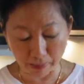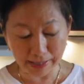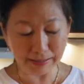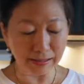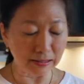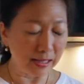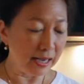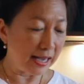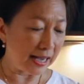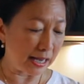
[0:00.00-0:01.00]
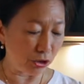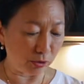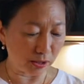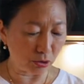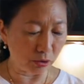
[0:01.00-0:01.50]
mix it, and you
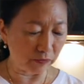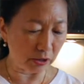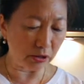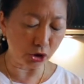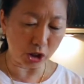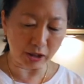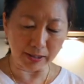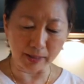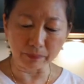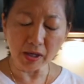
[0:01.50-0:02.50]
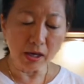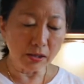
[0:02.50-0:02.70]
can sort of just shake it up.